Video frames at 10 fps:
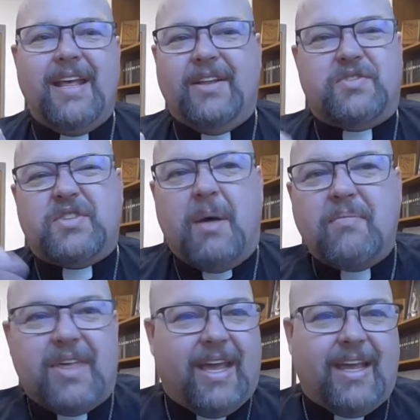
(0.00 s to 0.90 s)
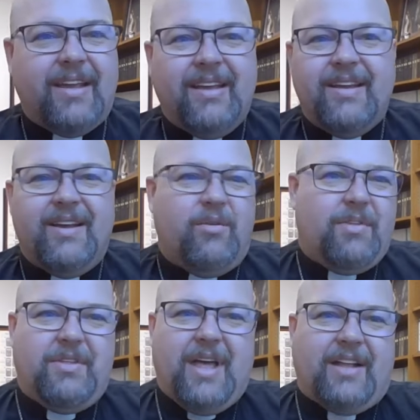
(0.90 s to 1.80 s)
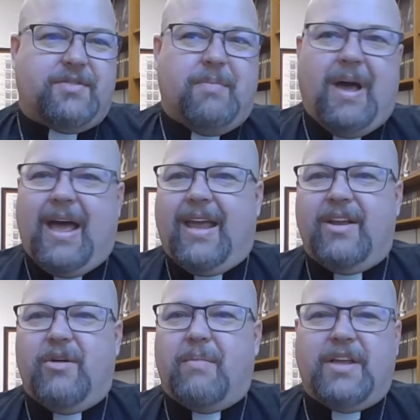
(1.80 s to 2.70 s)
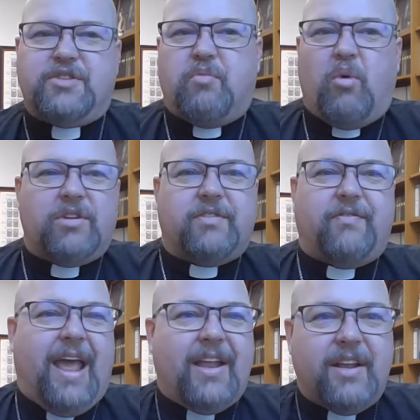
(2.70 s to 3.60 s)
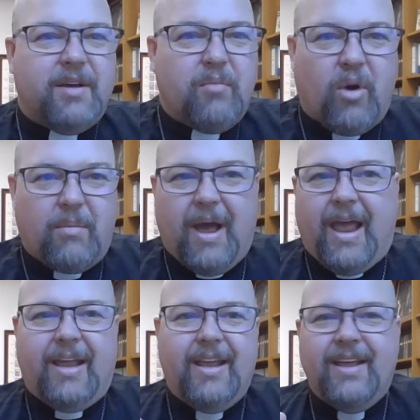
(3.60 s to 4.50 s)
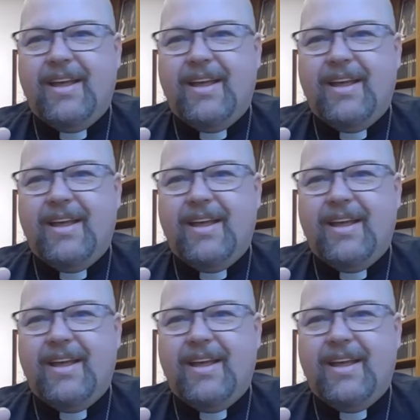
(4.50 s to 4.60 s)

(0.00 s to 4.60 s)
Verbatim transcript: in something whether that's my you know my sports fandom or my